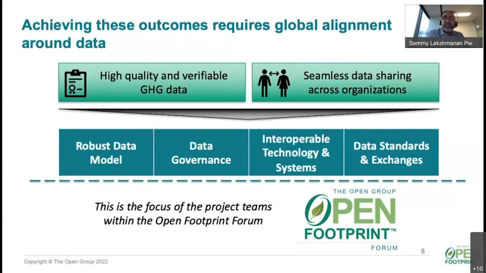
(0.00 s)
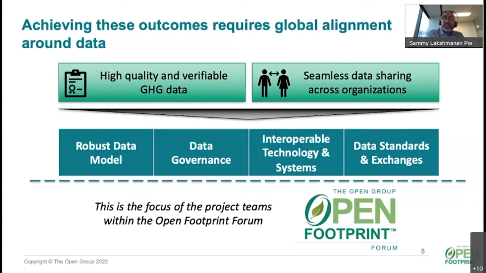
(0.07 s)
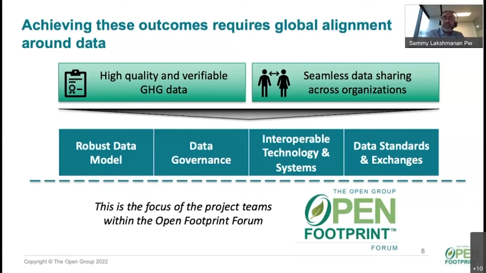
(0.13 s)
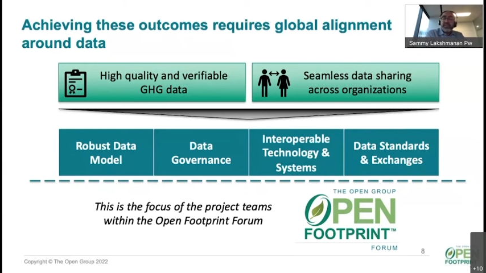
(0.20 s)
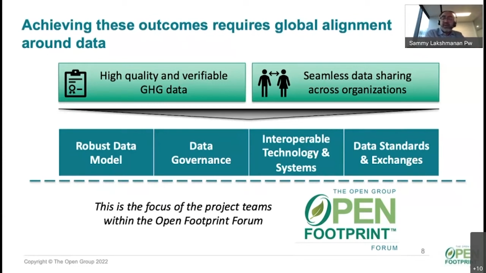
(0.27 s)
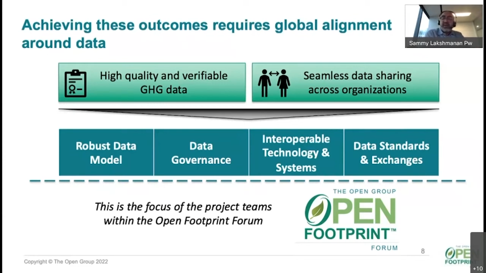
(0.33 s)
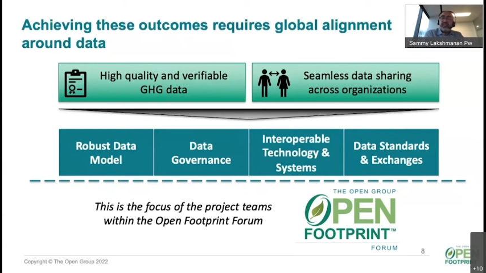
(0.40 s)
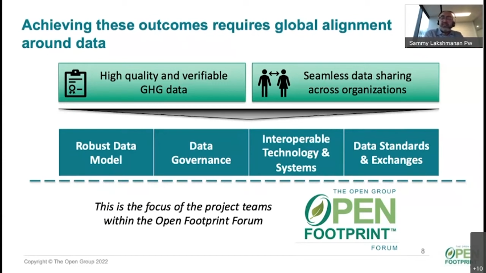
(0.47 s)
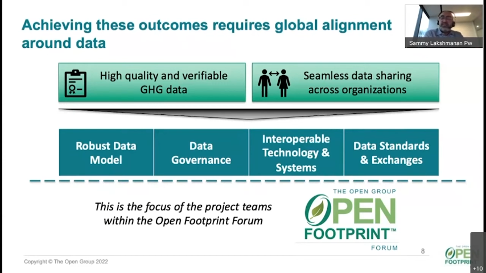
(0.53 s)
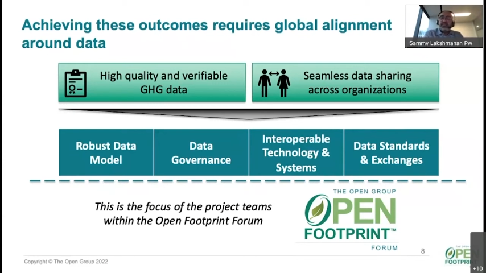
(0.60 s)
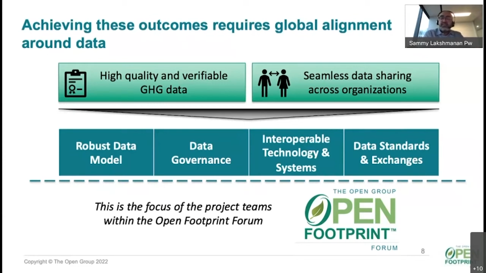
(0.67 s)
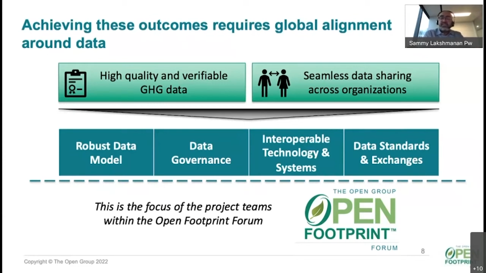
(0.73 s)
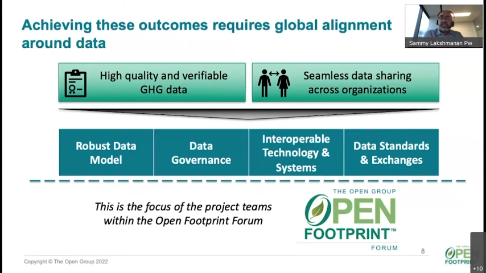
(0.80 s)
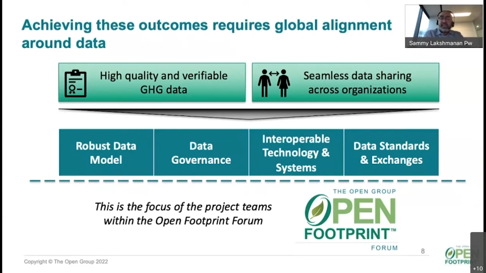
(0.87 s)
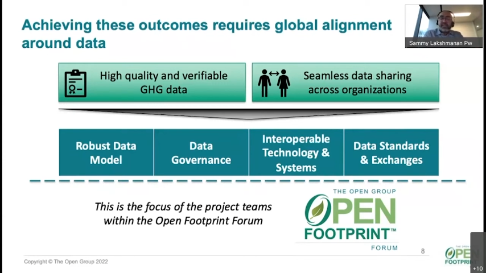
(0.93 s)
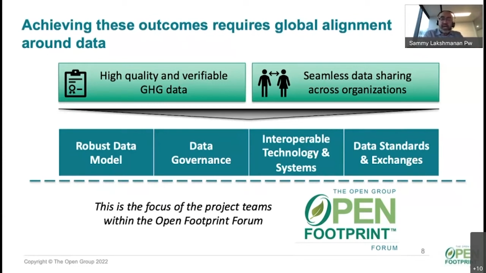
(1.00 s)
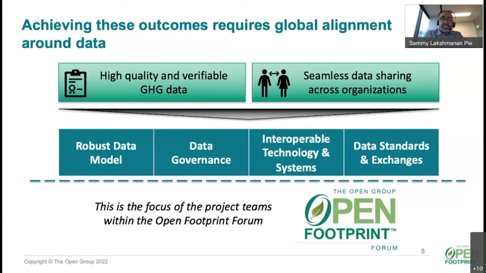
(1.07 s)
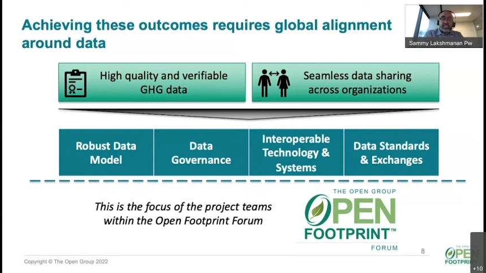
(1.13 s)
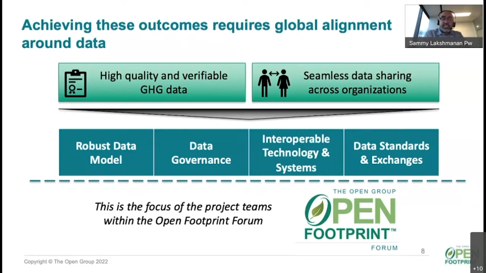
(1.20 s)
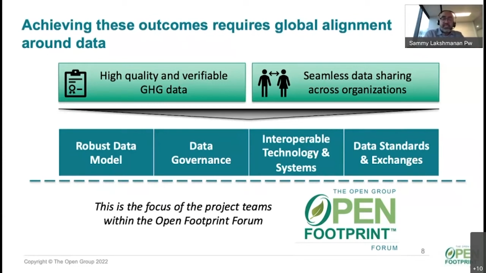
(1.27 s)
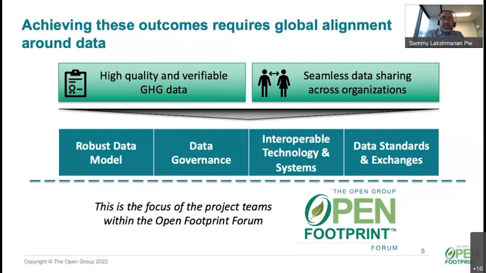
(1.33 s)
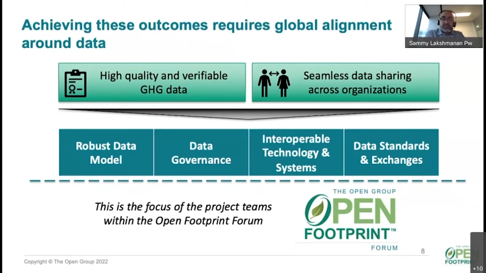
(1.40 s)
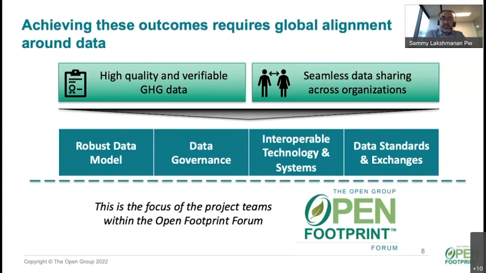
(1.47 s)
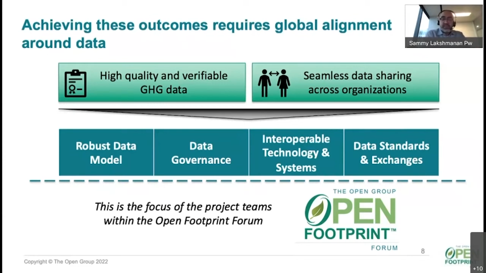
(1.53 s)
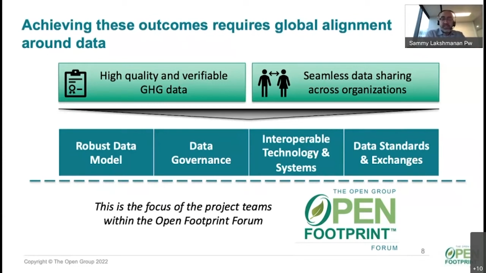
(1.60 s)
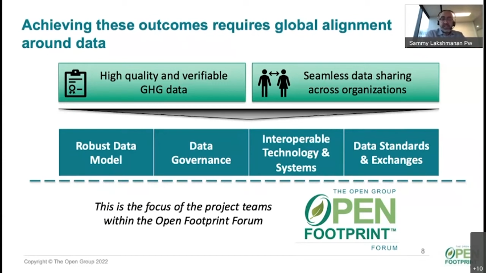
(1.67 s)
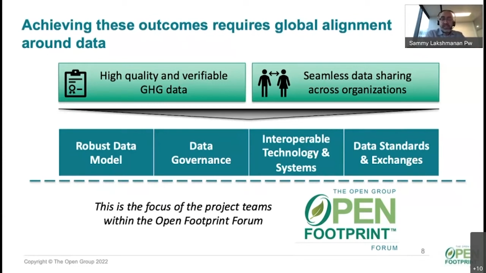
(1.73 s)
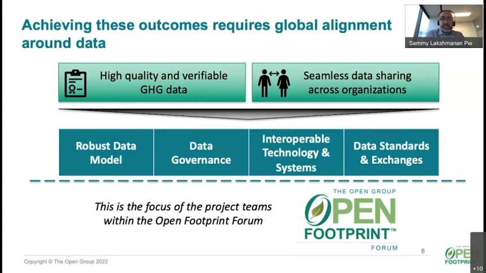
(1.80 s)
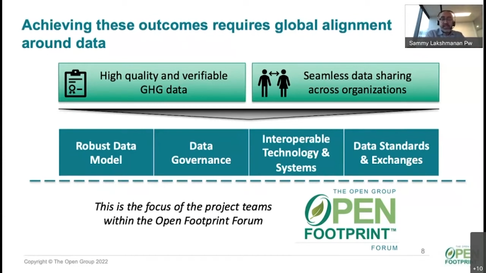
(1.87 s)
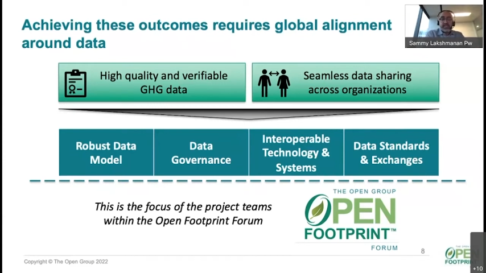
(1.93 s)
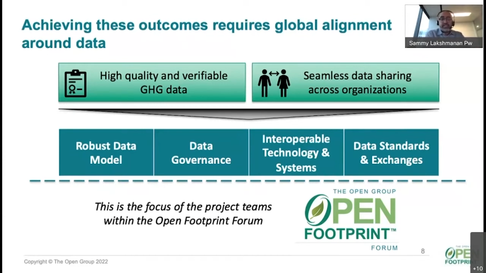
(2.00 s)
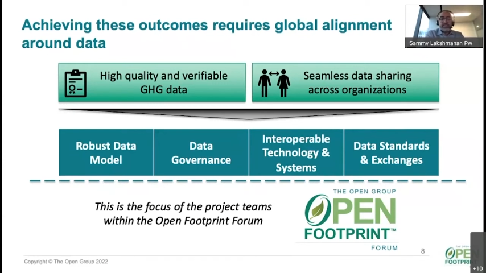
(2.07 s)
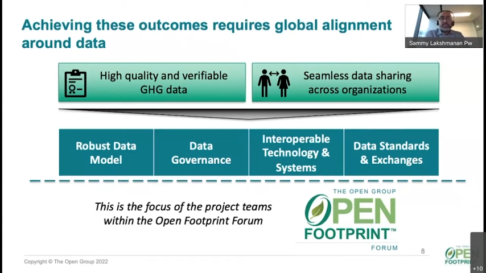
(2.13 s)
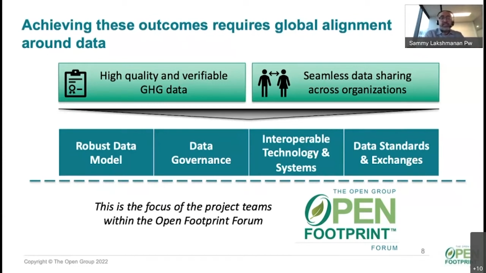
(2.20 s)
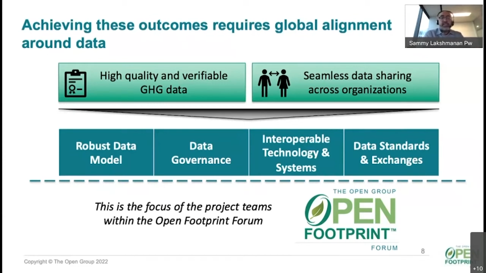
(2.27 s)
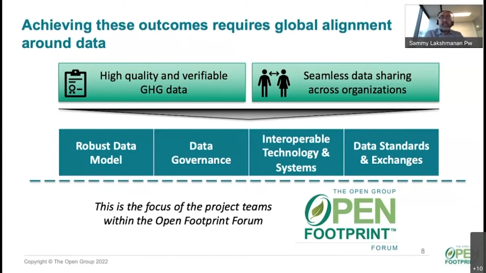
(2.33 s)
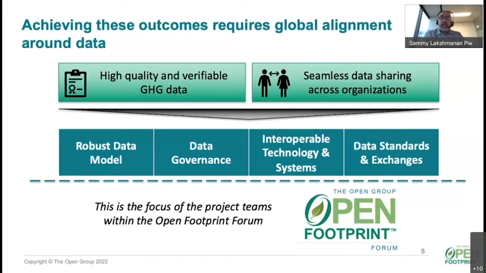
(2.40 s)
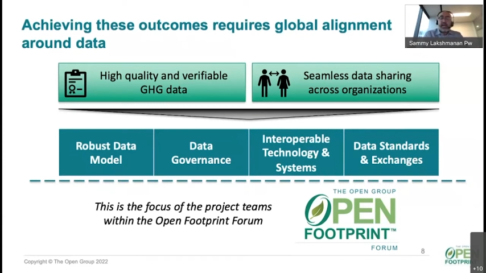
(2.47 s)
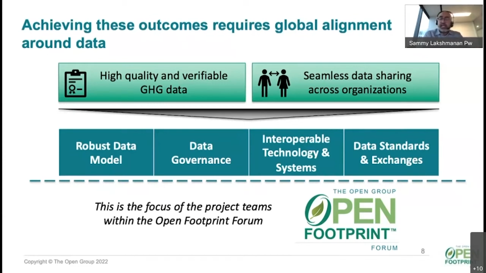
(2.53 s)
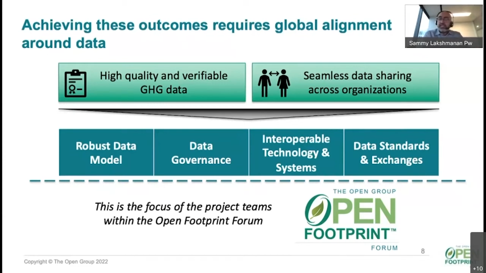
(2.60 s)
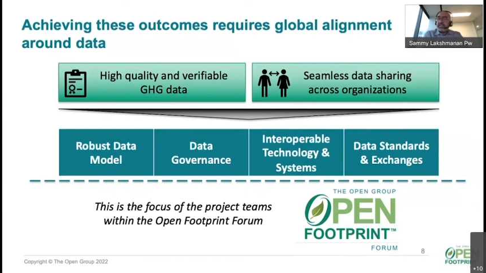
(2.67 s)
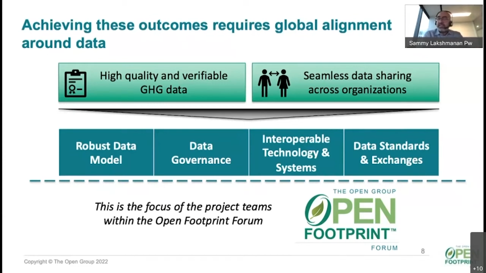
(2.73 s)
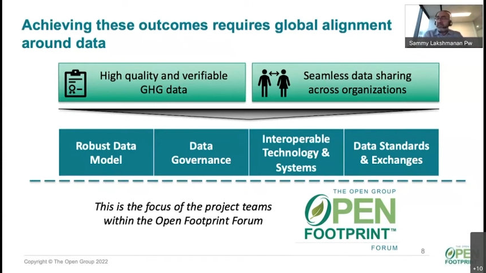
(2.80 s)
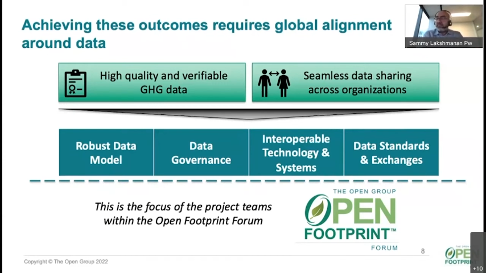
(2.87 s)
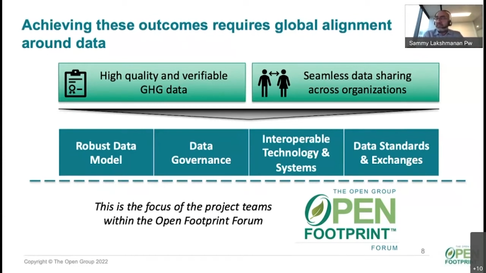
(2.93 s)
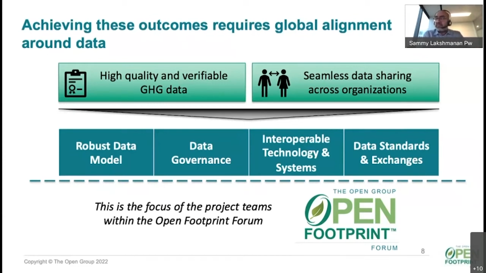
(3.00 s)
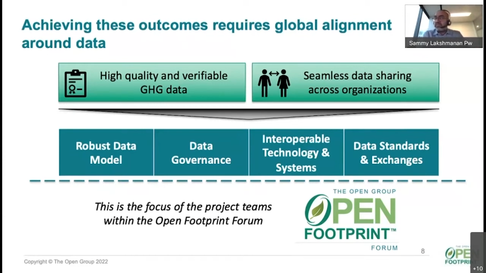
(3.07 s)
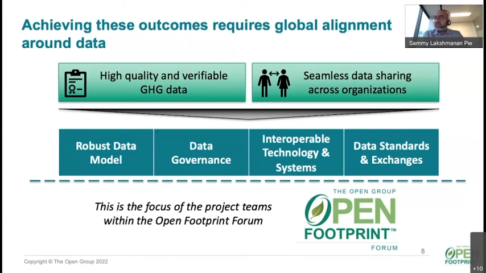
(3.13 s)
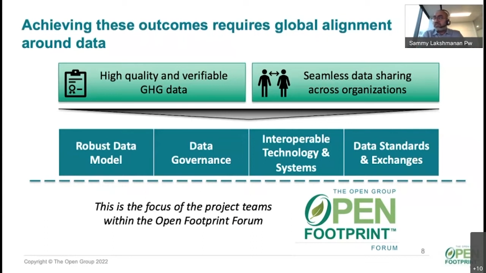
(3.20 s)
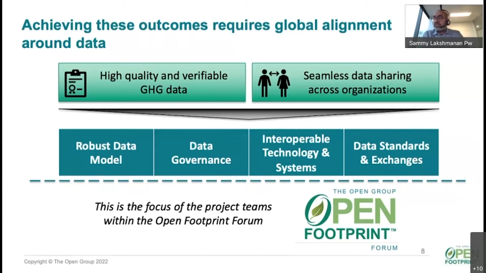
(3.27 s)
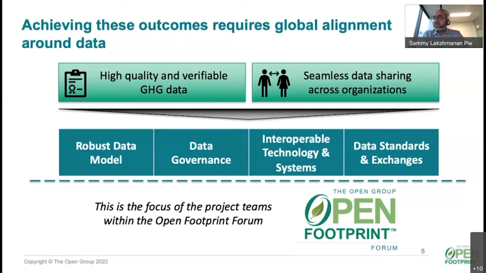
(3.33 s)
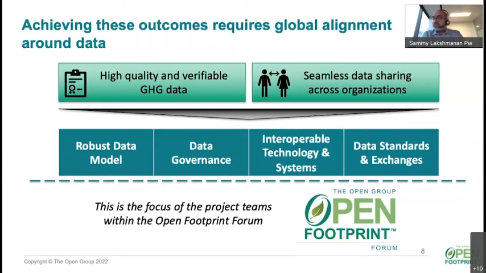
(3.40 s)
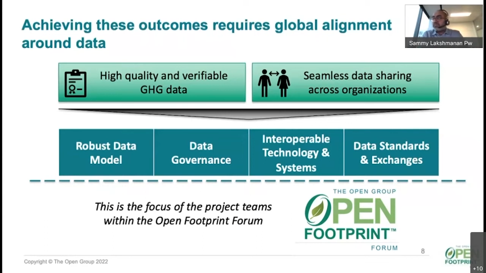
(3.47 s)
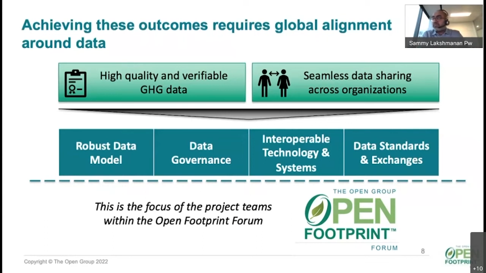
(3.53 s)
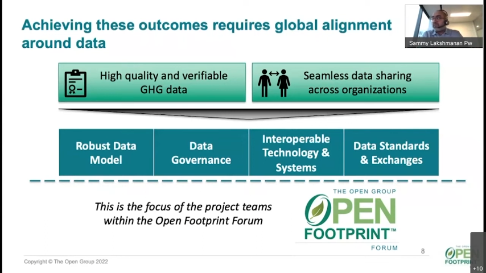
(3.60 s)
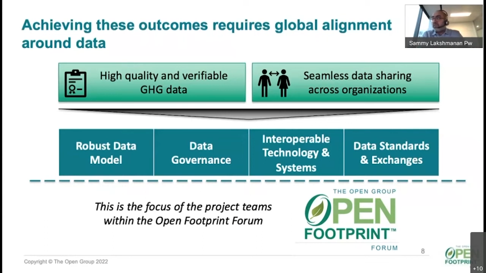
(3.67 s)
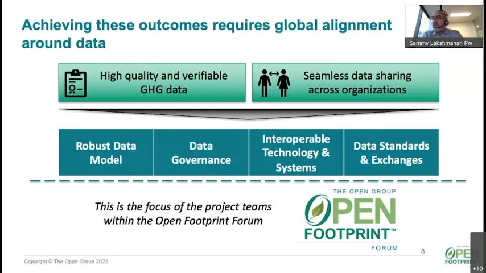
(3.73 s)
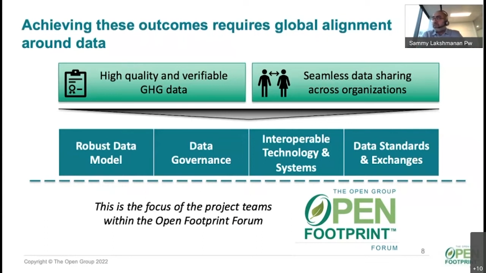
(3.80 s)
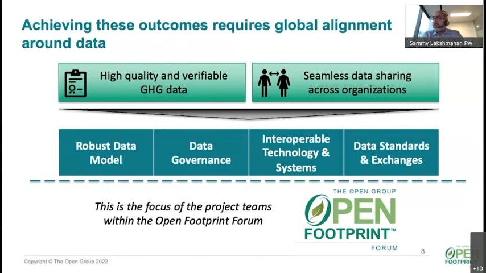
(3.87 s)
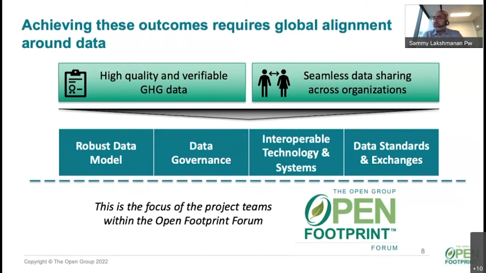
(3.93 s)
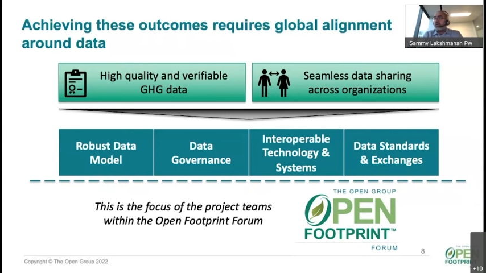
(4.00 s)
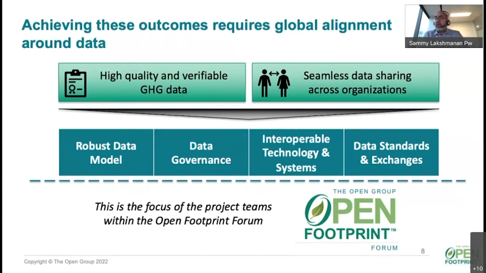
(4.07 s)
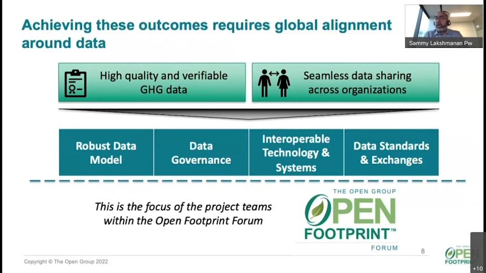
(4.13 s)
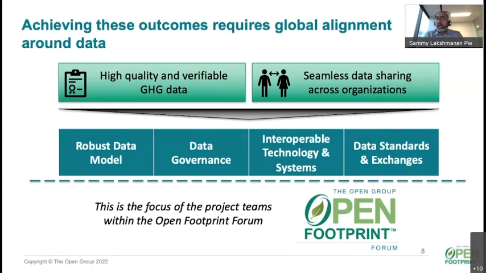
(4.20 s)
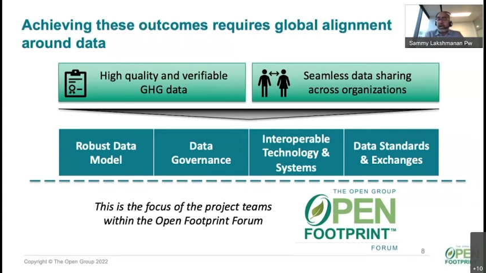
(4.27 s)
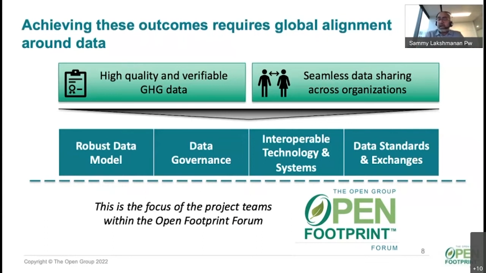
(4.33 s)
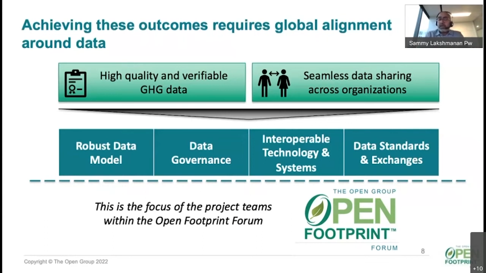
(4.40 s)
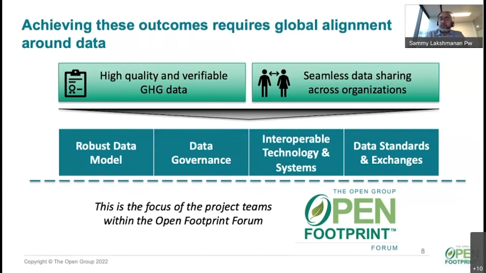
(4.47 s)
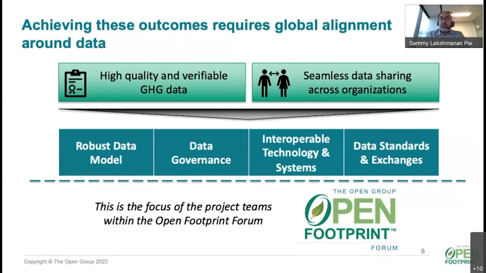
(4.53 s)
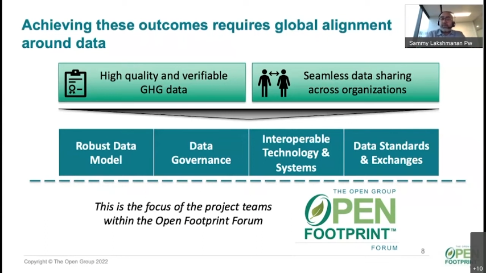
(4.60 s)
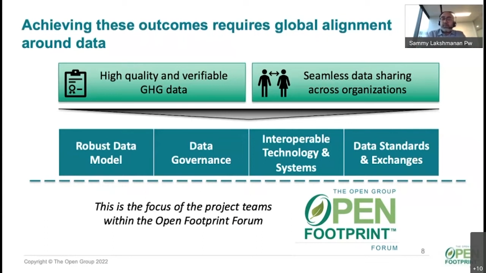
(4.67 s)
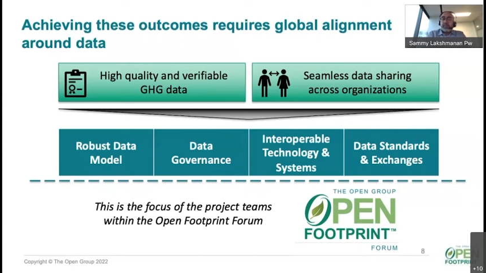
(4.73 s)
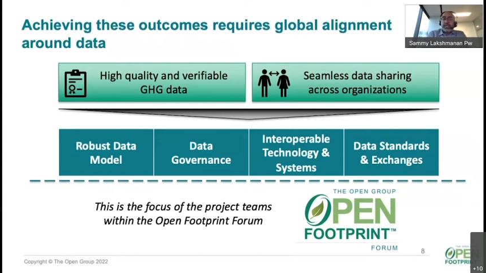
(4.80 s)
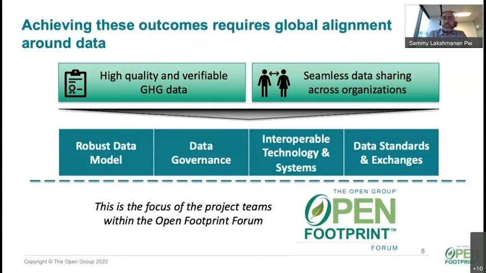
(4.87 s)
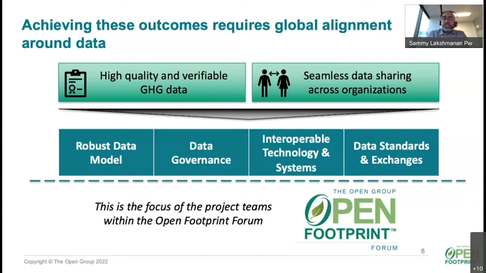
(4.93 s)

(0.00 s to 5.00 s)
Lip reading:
Nobody's mouth can be seen.